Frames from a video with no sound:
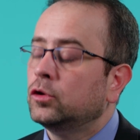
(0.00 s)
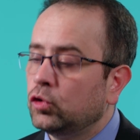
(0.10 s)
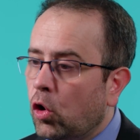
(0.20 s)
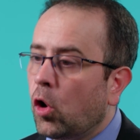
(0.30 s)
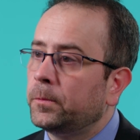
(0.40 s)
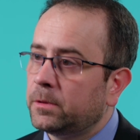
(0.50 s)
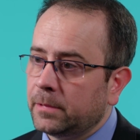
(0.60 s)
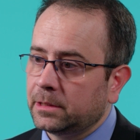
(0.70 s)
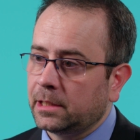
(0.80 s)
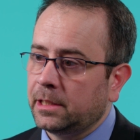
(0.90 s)
to
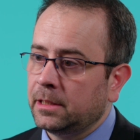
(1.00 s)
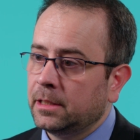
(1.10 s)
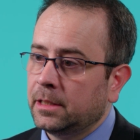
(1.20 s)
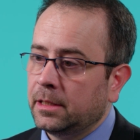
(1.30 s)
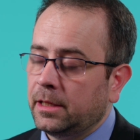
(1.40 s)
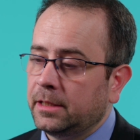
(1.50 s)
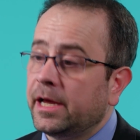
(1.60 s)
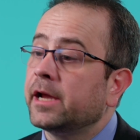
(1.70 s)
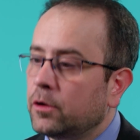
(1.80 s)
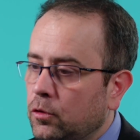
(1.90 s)
optimally
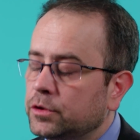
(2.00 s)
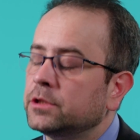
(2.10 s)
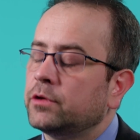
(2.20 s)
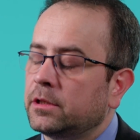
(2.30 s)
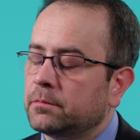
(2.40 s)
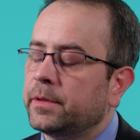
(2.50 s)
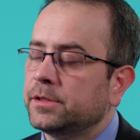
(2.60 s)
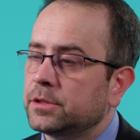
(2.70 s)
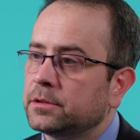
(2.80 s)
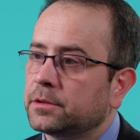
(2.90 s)
diagnose and treat their
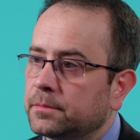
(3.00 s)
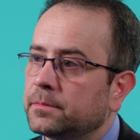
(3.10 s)
patients.